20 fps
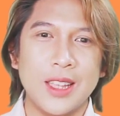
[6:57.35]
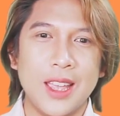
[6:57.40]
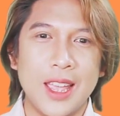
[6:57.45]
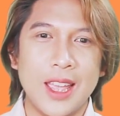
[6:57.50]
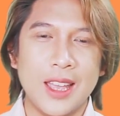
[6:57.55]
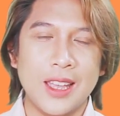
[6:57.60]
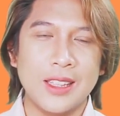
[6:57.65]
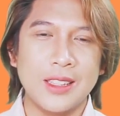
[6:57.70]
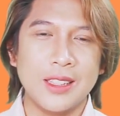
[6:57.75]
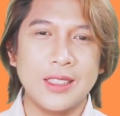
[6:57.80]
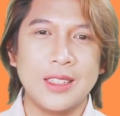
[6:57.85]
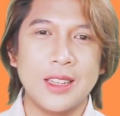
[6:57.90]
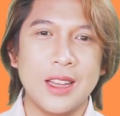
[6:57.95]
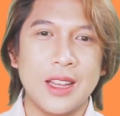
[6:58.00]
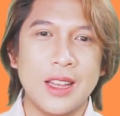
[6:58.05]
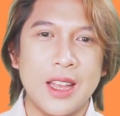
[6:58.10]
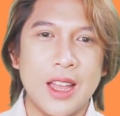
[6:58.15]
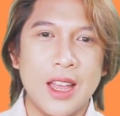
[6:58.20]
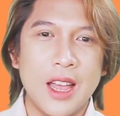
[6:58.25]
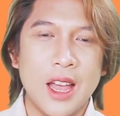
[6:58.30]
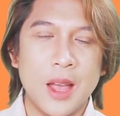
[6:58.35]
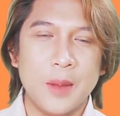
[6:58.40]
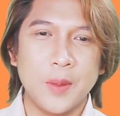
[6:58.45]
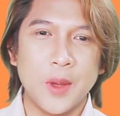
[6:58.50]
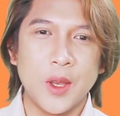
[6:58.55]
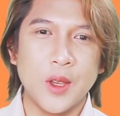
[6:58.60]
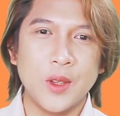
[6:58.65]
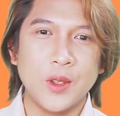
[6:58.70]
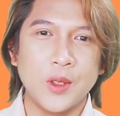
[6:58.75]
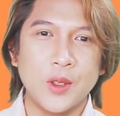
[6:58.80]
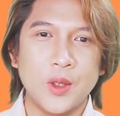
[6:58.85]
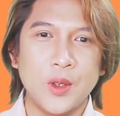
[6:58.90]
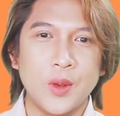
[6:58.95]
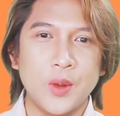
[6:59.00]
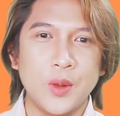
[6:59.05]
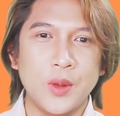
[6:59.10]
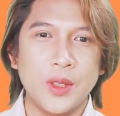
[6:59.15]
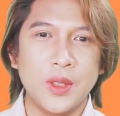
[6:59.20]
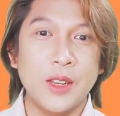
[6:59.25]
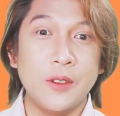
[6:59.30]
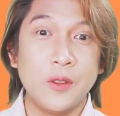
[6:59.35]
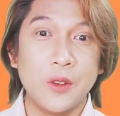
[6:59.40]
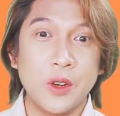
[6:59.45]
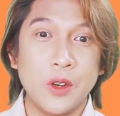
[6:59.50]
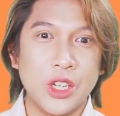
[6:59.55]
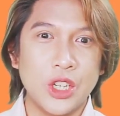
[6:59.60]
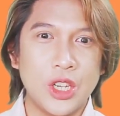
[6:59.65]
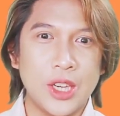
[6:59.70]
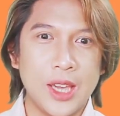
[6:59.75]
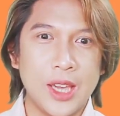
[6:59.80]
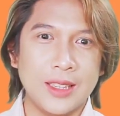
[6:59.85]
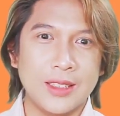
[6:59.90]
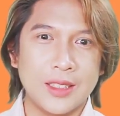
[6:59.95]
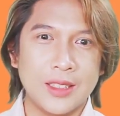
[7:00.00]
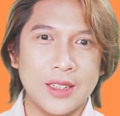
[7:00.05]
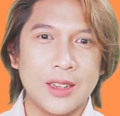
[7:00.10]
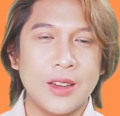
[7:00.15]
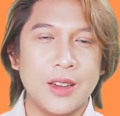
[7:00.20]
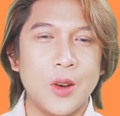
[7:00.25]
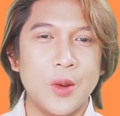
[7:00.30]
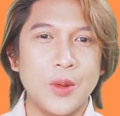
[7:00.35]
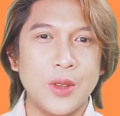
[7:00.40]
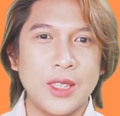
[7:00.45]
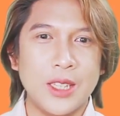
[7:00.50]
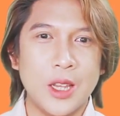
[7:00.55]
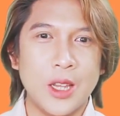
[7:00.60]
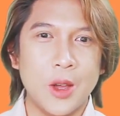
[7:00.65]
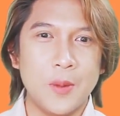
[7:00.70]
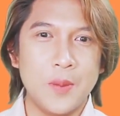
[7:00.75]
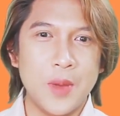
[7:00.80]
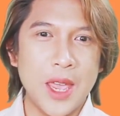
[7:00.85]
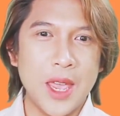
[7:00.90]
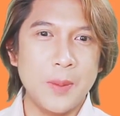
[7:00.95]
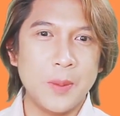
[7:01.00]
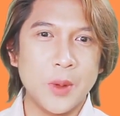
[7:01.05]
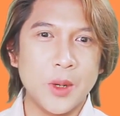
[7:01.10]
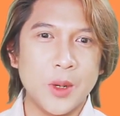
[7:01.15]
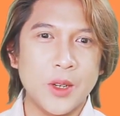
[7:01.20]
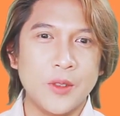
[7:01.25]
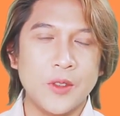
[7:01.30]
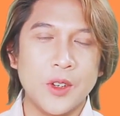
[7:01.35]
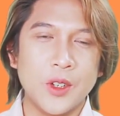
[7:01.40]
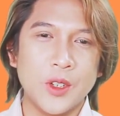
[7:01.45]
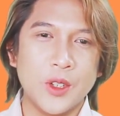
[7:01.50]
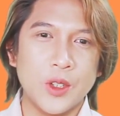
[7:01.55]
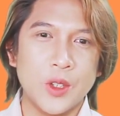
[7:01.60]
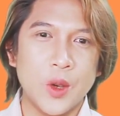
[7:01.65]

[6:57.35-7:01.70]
and I'm going to differentiate OET on paper versus